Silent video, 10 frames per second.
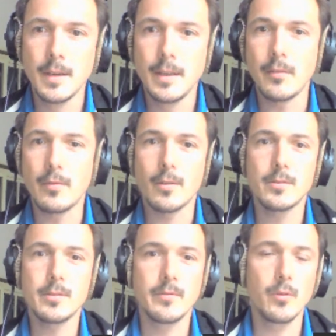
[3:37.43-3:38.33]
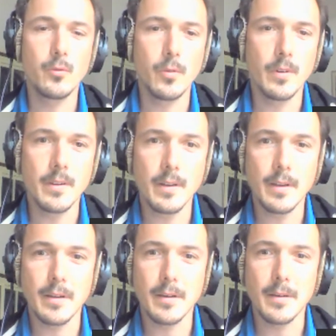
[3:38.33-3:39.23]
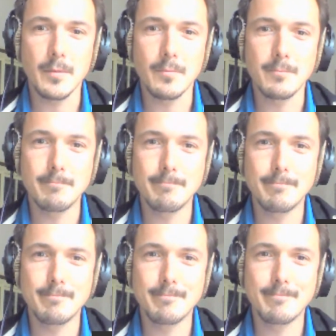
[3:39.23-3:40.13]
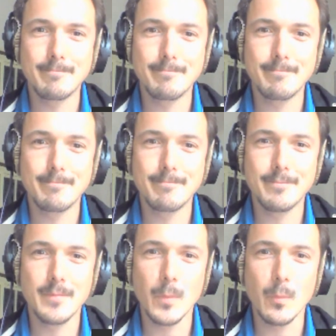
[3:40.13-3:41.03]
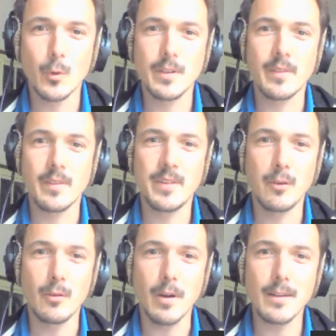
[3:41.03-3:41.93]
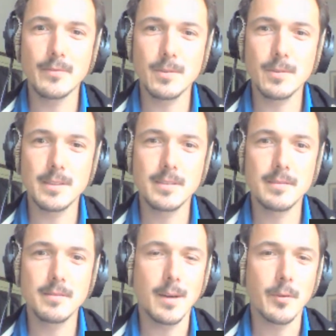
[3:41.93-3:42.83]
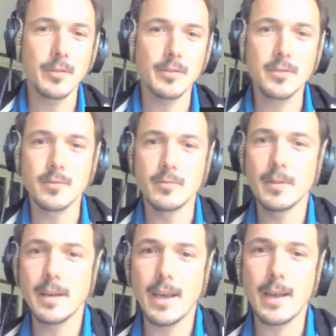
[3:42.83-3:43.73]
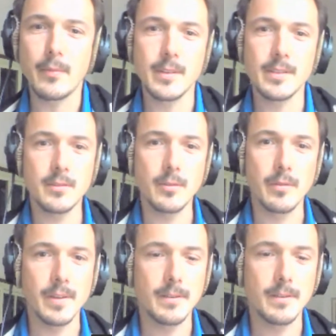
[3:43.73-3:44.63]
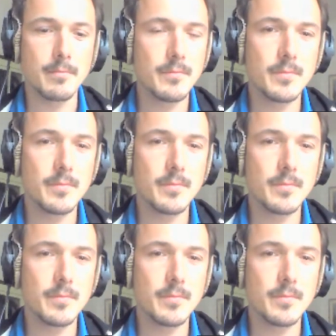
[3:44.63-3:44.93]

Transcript: Yeah, for those of you who are watching the video afterwards, I'm going to add this to the